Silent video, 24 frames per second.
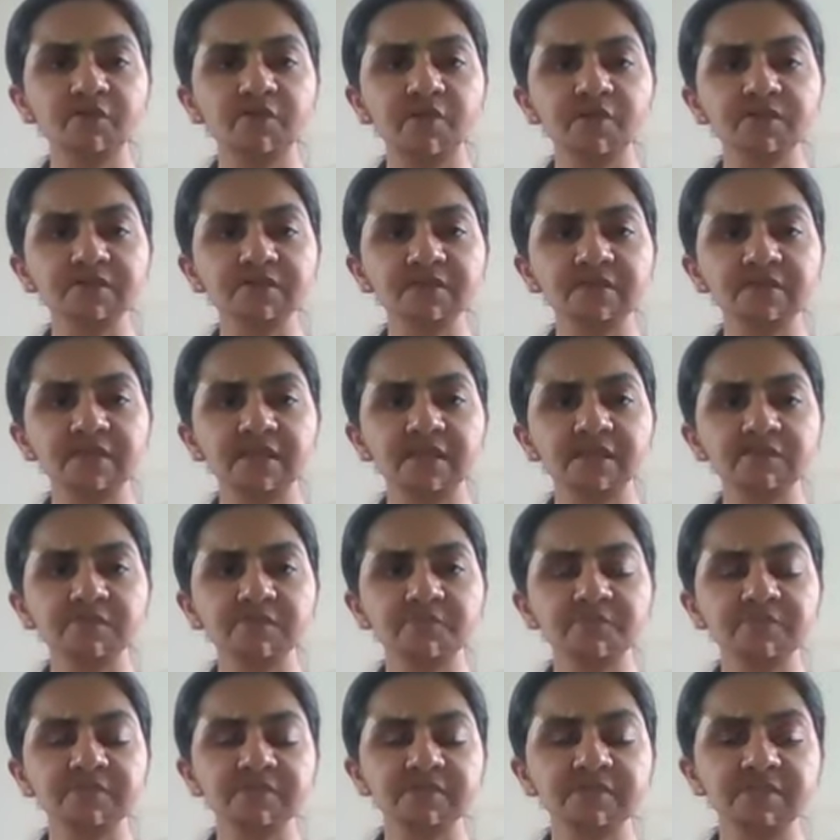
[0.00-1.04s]

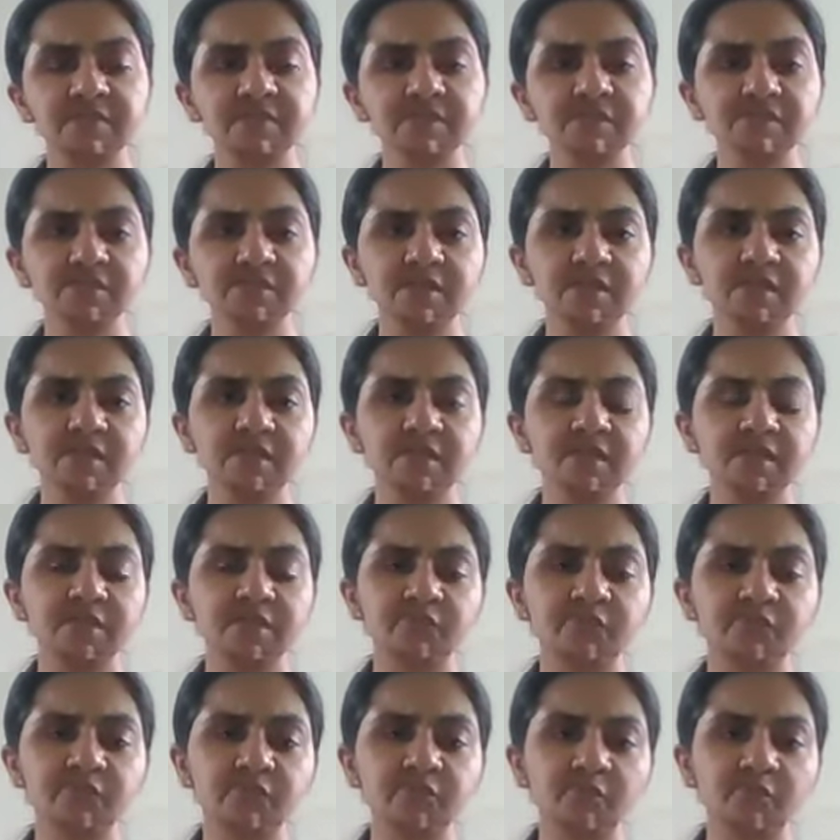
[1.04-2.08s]
cross-legged position
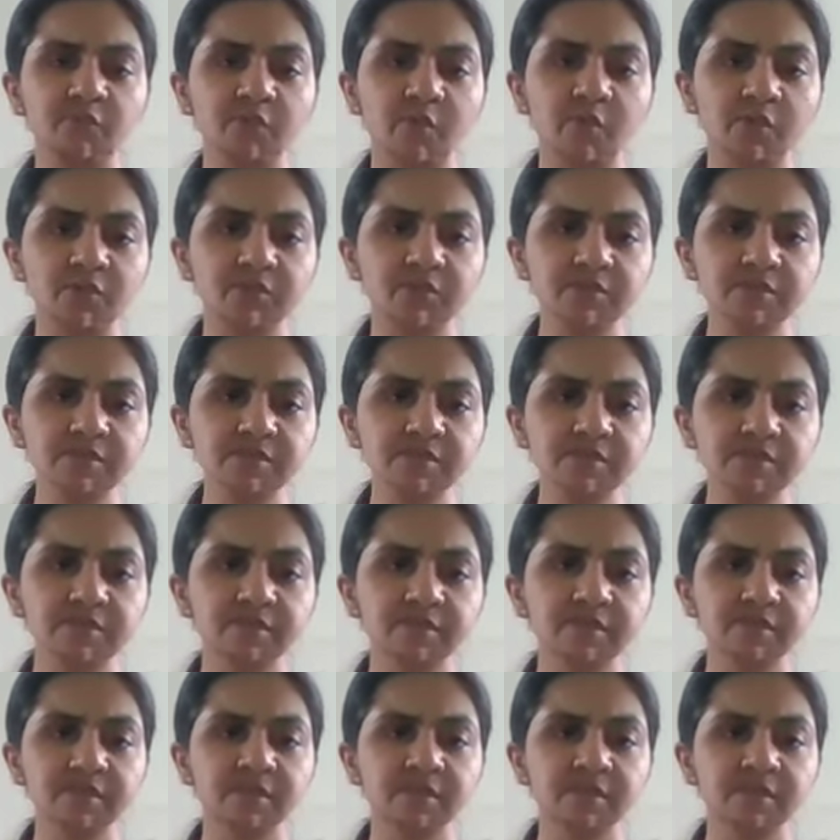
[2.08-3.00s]
if you want,